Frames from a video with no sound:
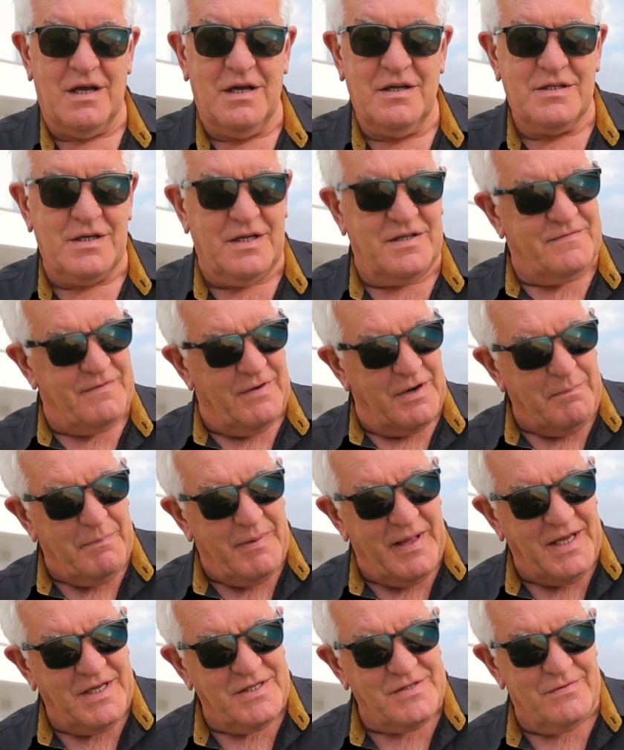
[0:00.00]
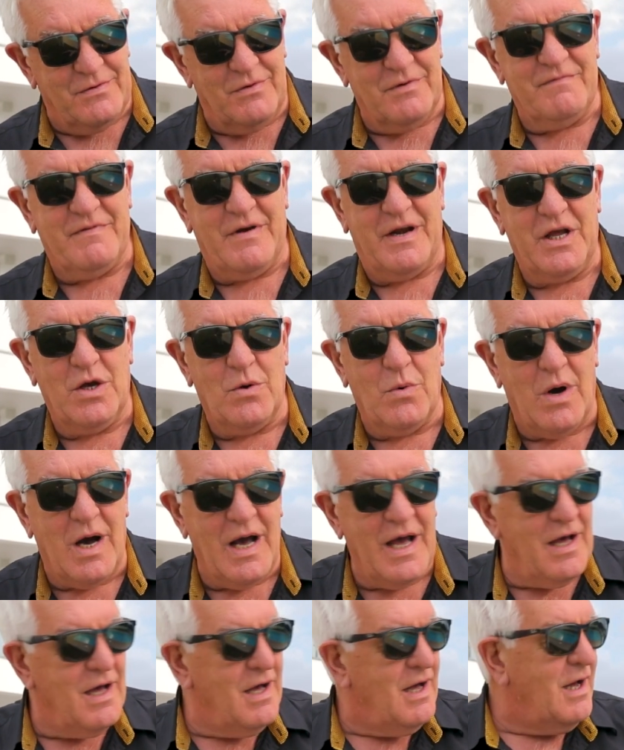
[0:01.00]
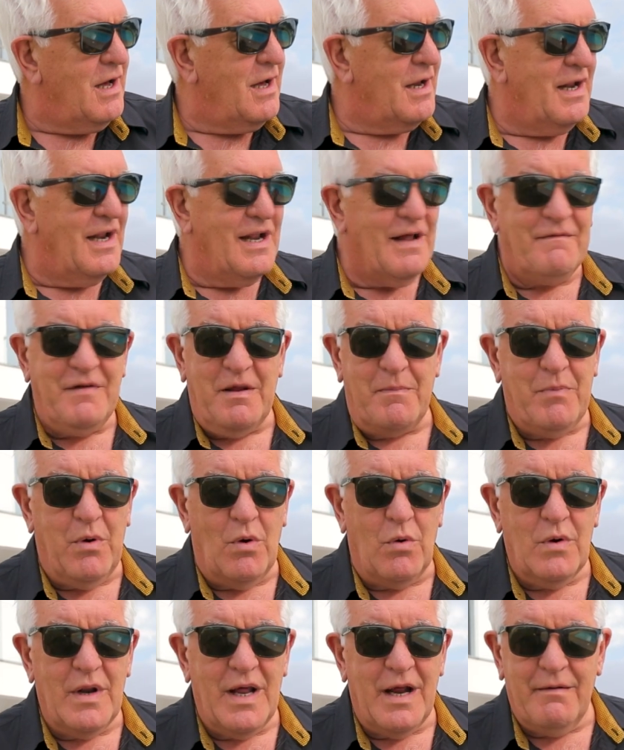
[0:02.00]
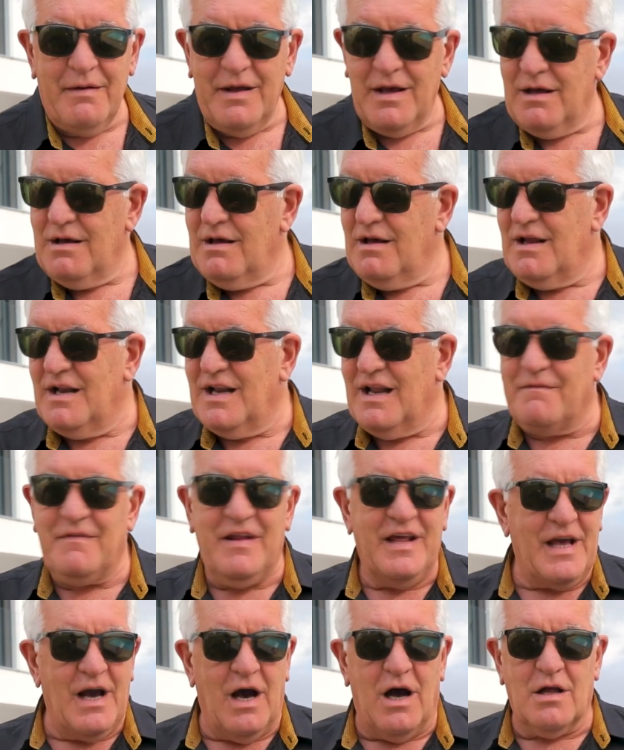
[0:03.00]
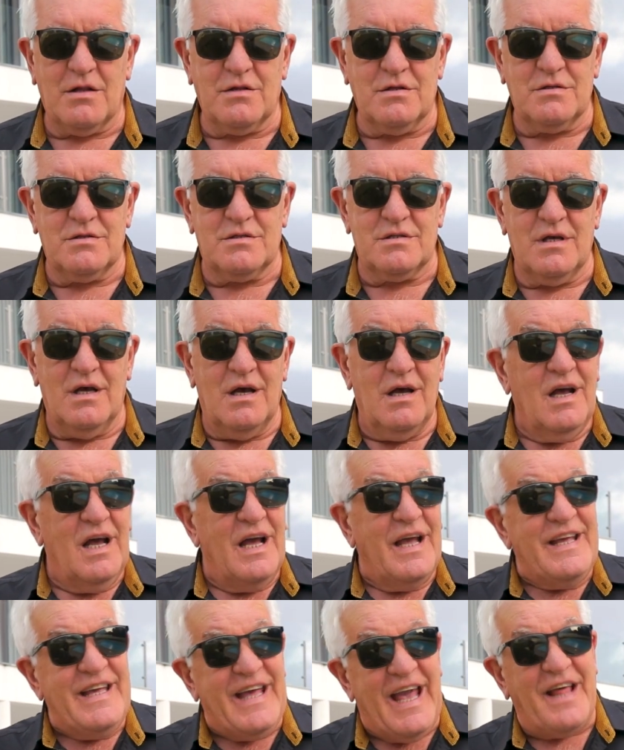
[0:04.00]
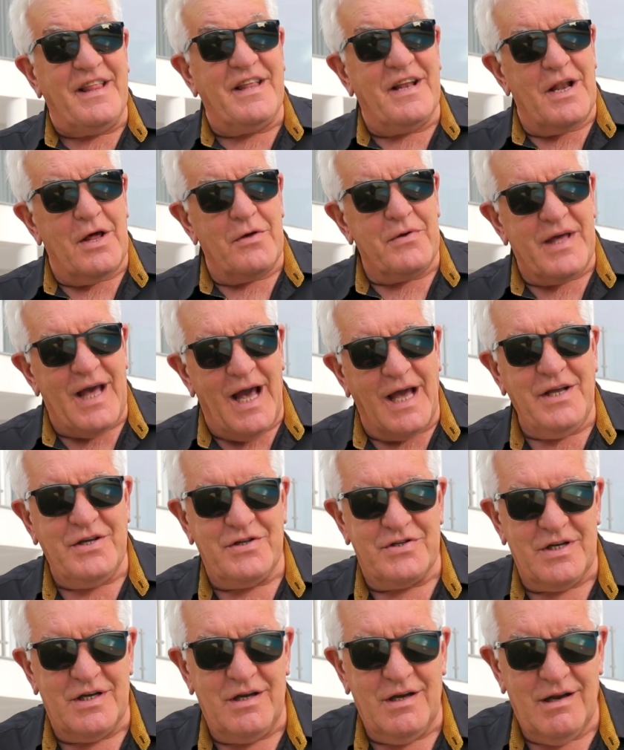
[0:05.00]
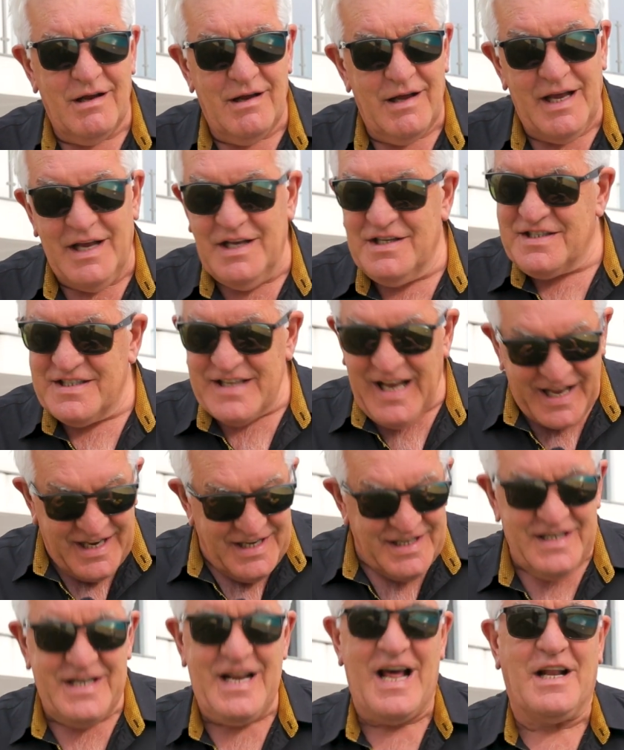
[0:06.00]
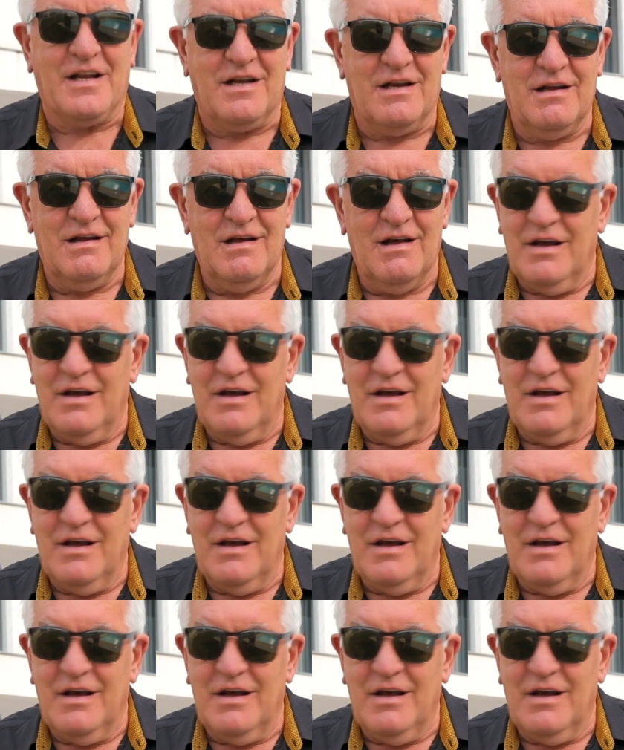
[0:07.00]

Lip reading: So it's very peaceful and very quiet, lovely pool area, lovely gardens, yet the location is second to none.